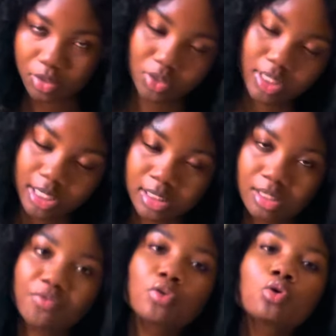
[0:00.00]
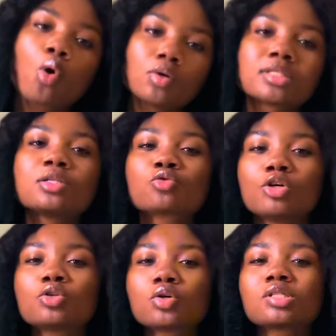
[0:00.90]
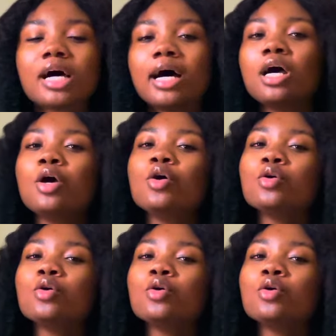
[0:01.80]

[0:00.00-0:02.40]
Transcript: Do you get? Even content creators that